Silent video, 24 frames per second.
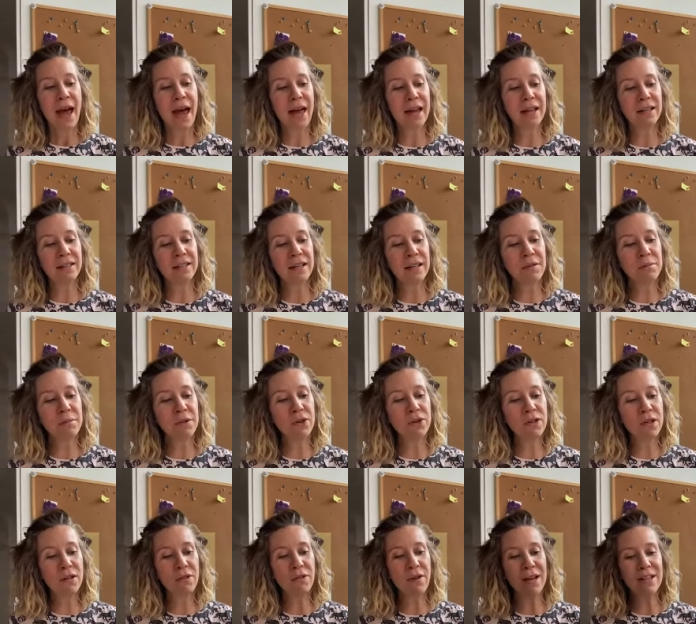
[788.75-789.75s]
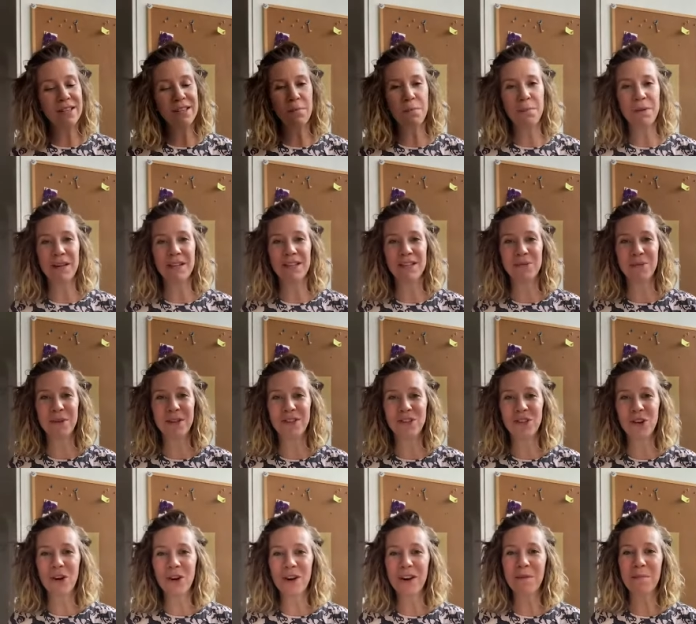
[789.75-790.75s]
And in Music Recipes, we
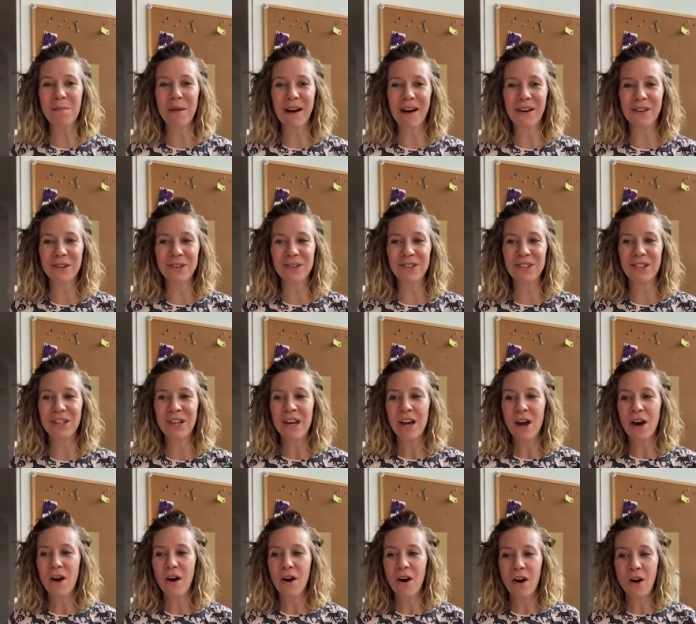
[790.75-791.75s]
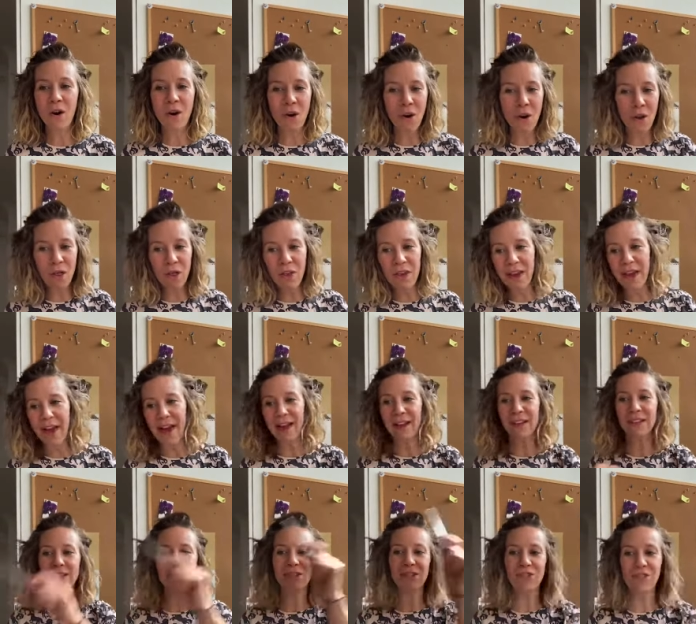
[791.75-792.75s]
talk about all the
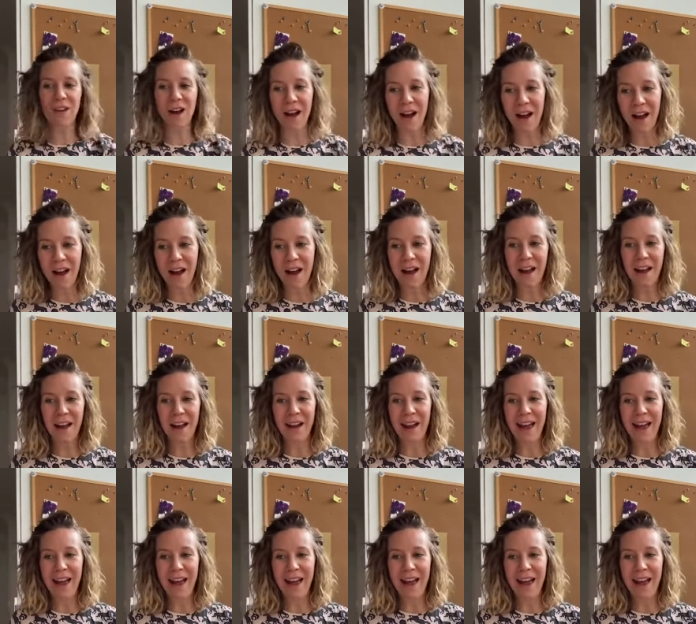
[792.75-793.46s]
extra